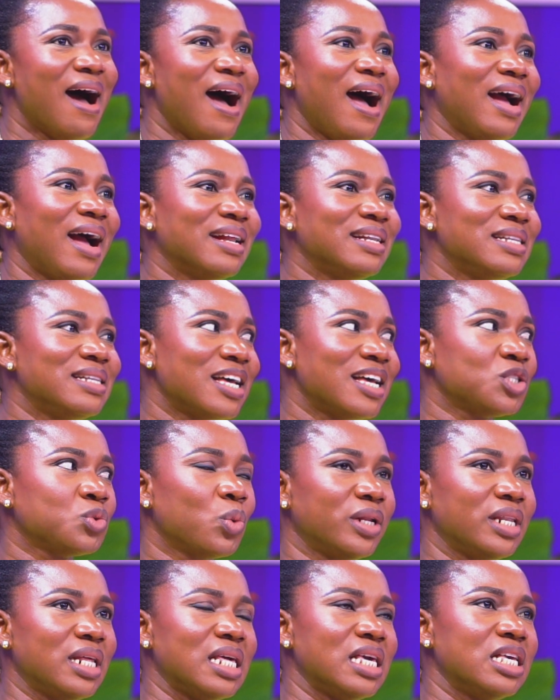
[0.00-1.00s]
And that's
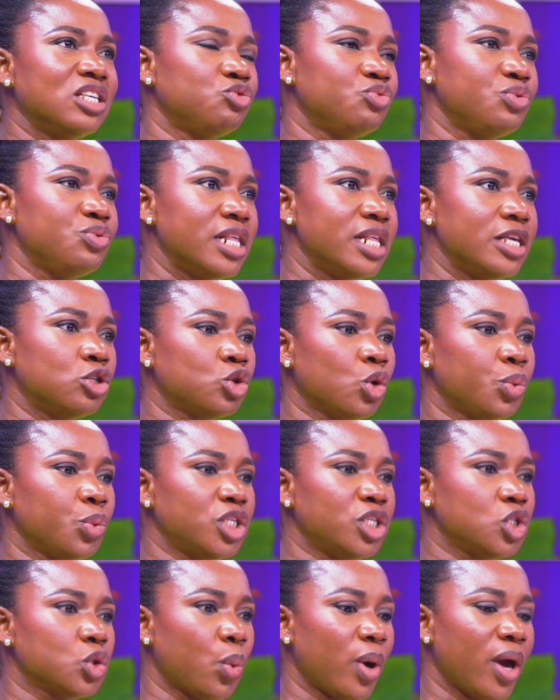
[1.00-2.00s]
what it is, really. So
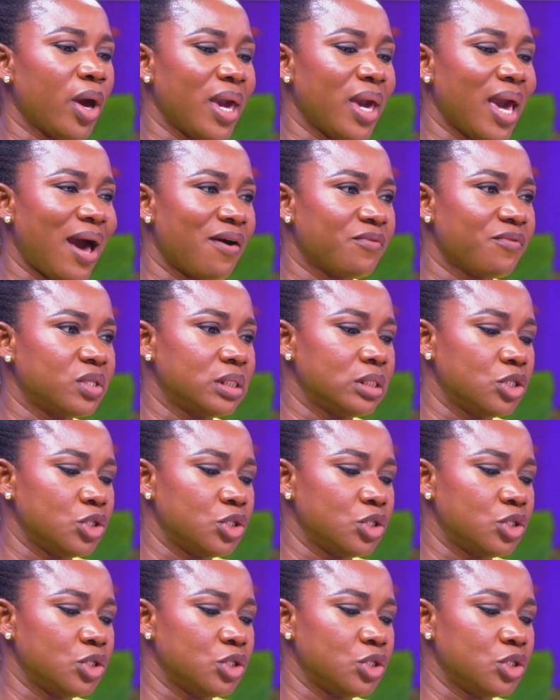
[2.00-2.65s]
which is where we have to,